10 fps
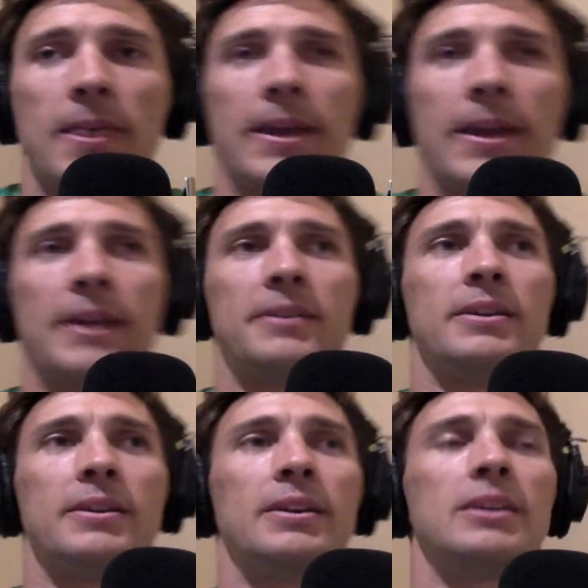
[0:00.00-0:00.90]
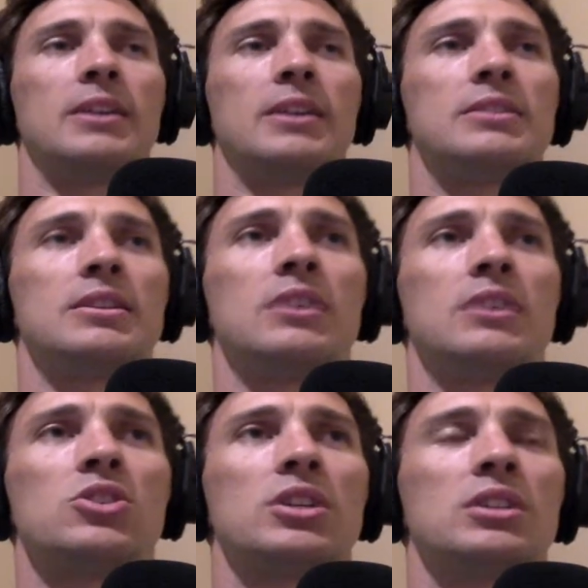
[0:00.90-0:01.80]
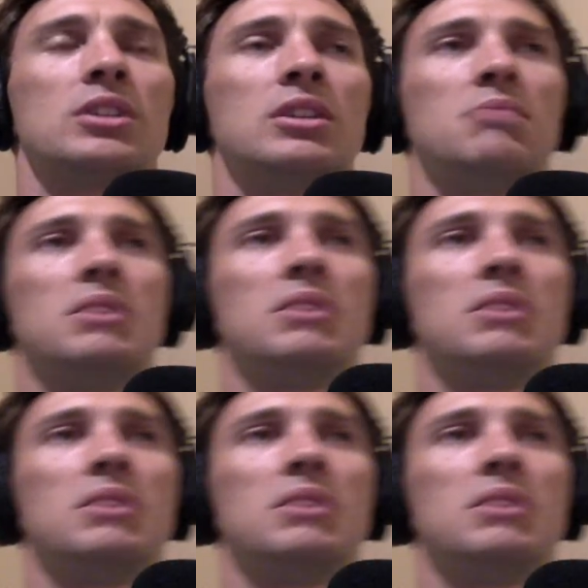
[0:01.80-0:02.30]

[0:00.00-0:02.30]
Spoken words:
And it's interesting to me